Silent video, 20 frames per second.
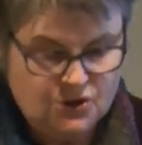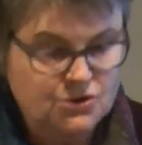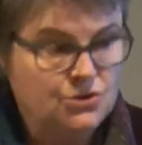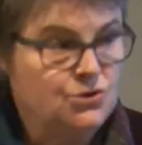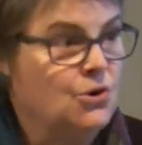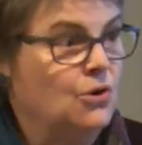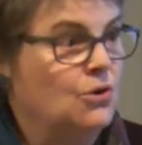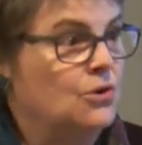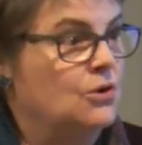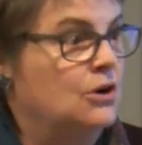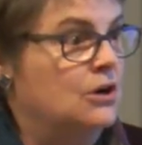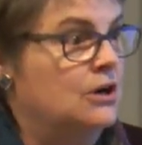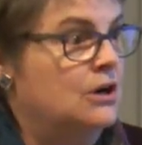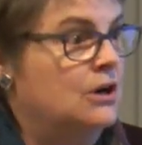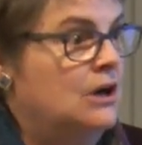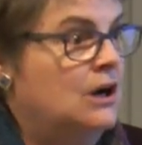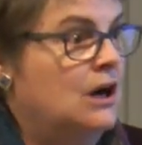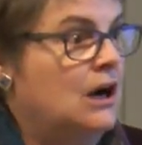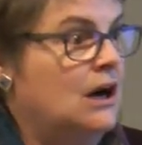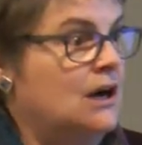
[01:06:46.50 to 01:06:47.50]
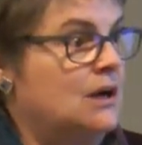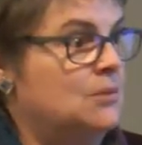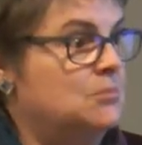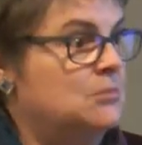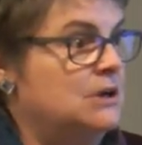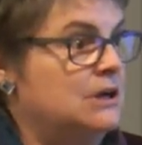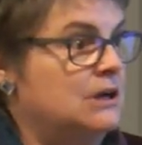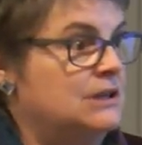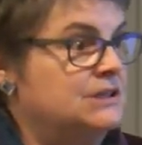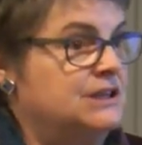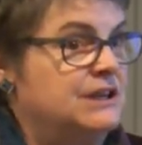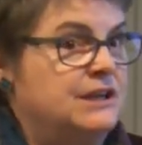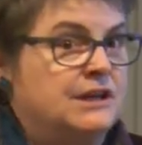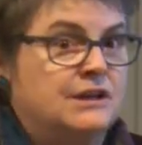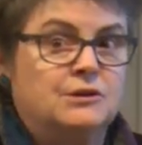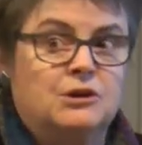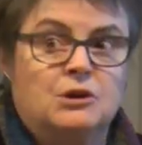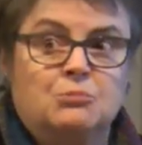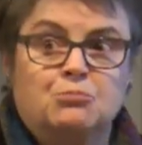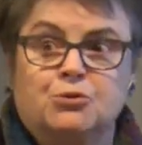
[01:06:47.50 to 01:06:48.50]
nor um, uh, did
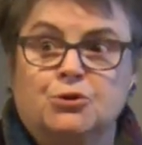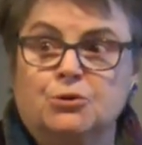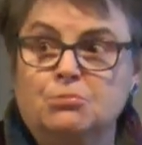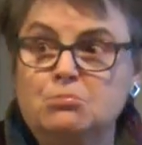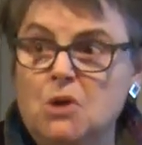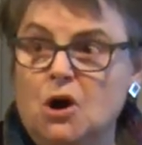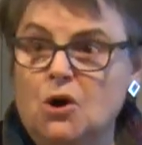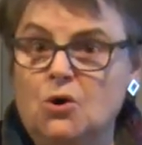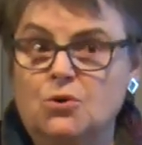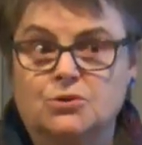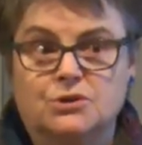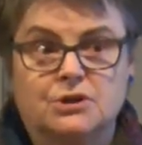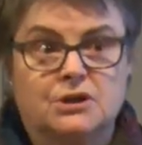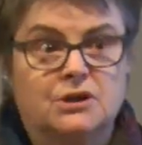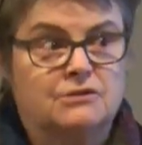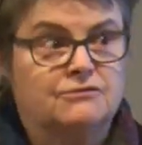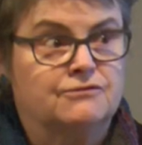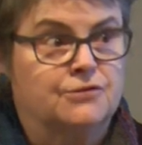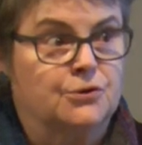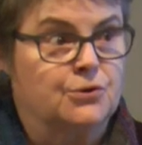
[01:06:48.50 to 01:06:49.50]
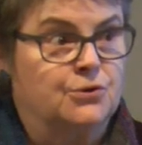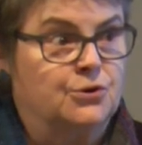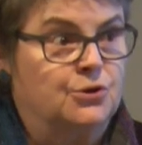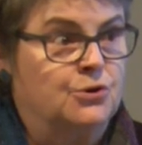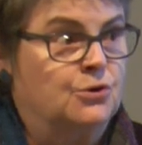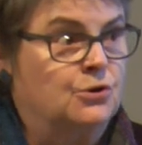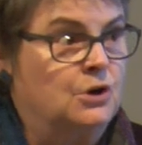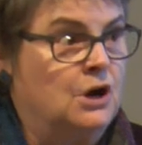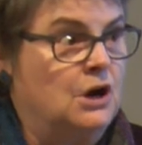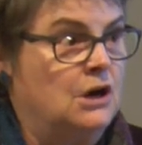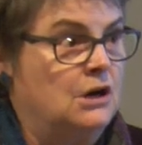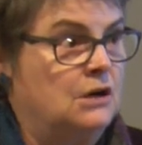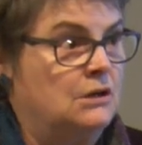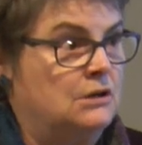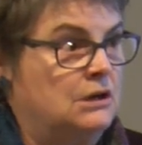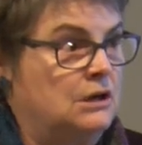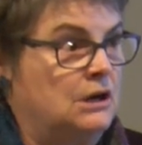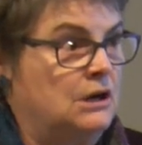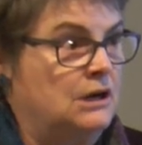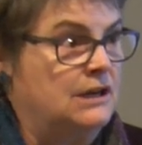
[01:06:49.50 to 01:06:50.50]
it promote further uh,
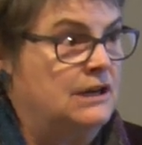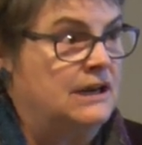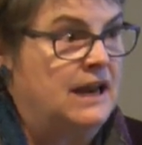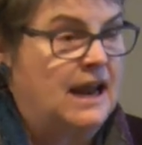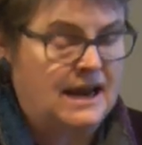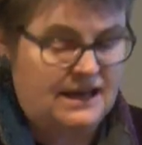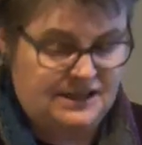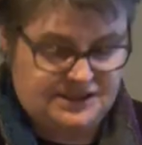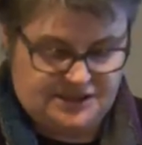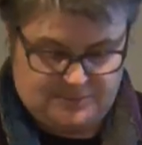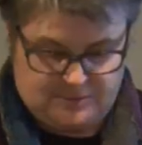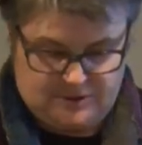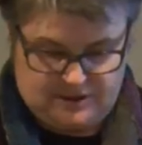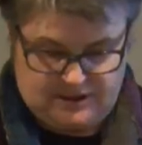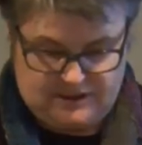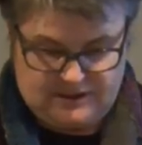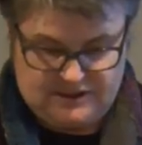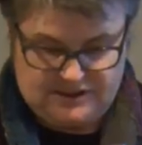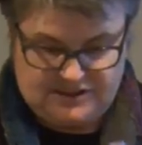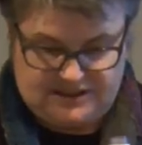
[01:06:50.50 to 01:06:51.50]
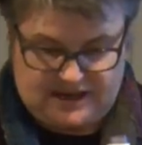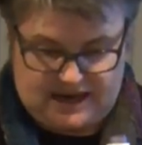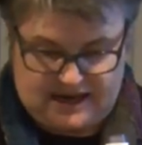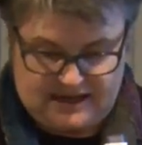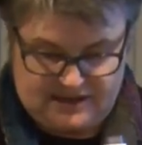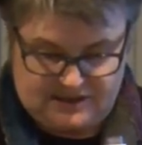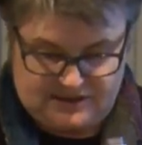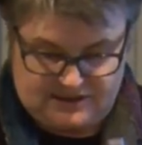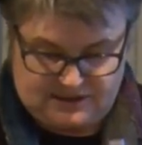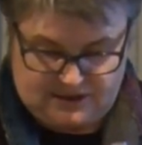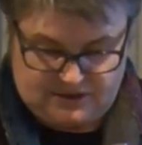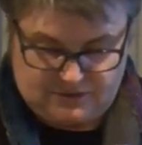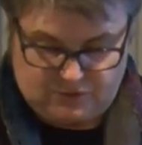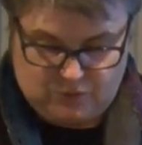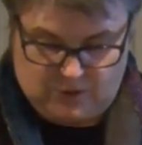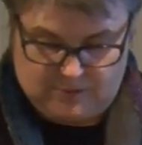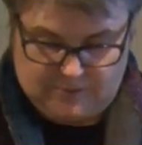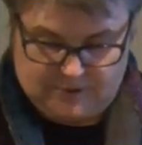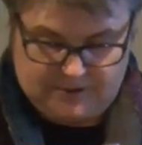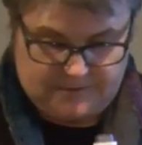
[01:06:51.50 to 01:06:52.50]
uh, enhancement in the status of
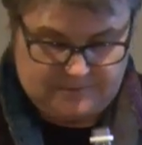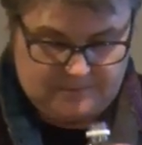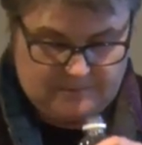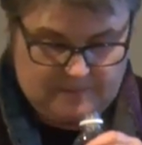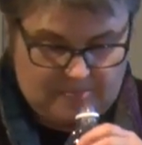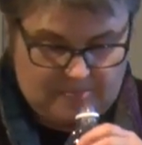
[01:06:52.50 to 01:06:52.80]
women.